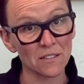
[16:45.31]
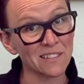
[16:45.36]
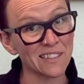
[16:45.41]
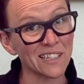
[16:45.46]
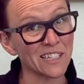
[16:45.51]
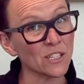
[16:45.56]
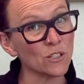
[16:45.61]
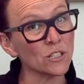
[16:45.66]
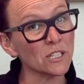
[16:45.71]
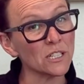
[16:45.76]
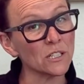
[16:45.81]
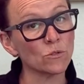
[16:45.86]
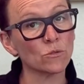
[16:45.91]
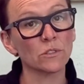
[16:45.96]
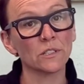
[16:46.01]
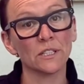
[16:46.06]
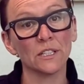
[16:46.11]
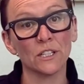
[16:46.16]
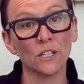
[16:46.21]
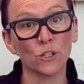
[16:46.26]
that you didn't
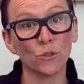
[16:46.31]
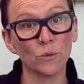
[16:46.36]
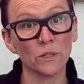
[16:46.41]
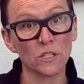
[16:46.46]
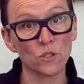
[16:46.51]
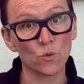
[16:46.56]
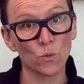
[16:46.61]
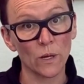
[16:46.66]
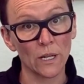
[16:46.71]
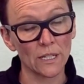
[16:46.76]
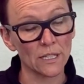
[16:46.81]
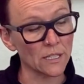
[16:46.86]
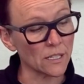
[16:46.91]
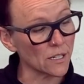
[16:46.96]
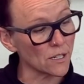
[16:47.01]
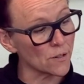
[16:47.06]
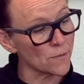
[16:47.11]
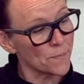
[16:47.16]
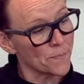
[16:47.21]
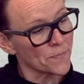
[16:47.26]
really know which way to
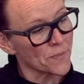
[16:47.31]
go.